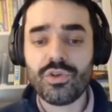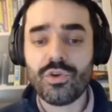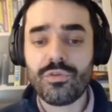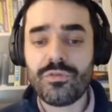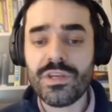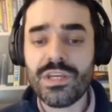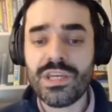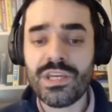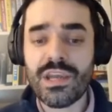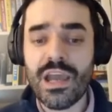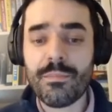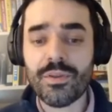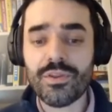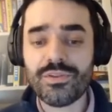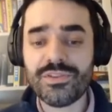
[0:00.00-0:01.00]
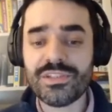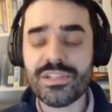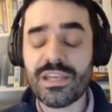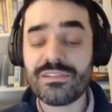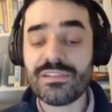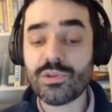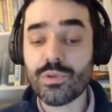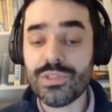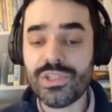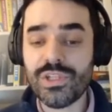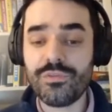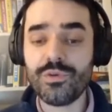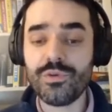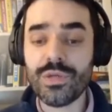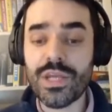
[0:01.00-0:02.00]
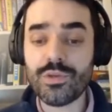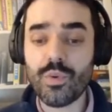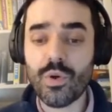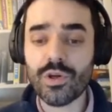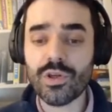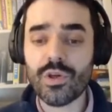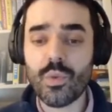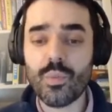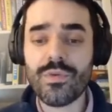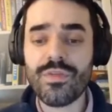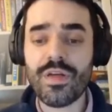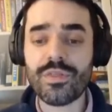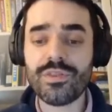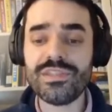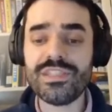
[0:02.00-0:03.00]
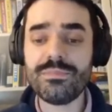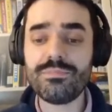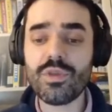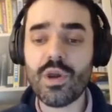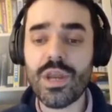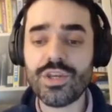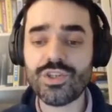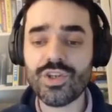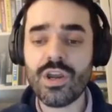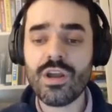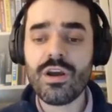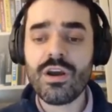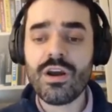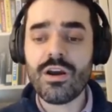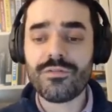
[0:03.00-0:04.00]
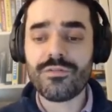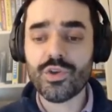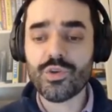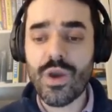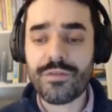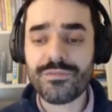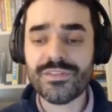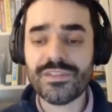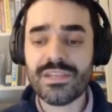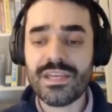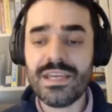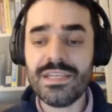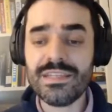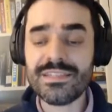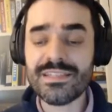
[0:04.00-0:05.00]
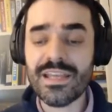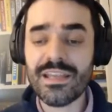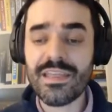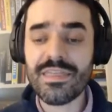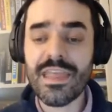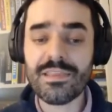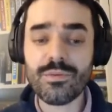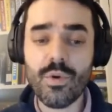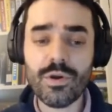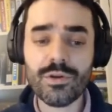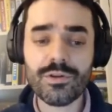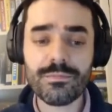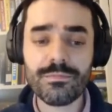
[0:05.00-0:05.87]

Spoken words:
you're thinking about the security of your network without deep knowledge of the graphs inside that network,